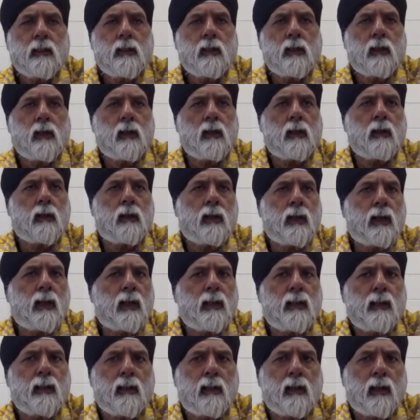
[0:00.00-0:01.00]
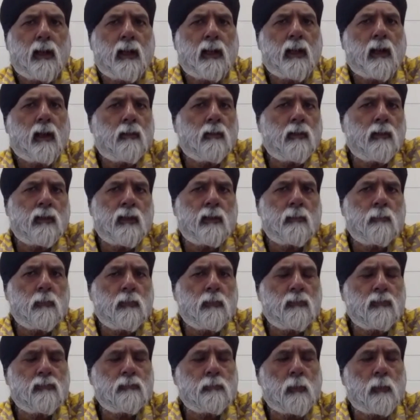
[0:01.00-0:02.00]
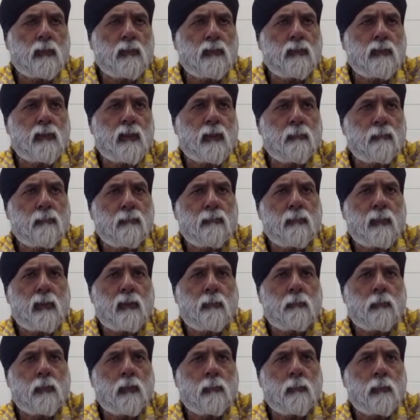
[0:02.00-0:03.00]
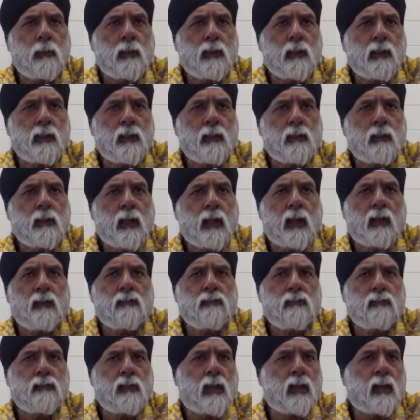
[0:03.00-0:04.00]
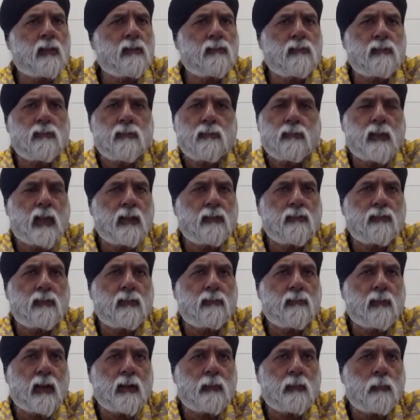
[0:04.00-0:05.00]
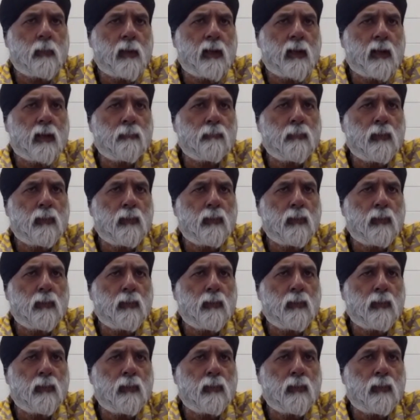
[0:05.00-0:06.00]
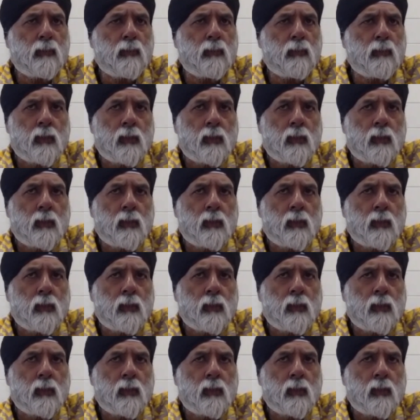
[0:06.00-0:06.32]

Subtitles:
And our team will respond to them appropriately, as that's the right way. I'm not going to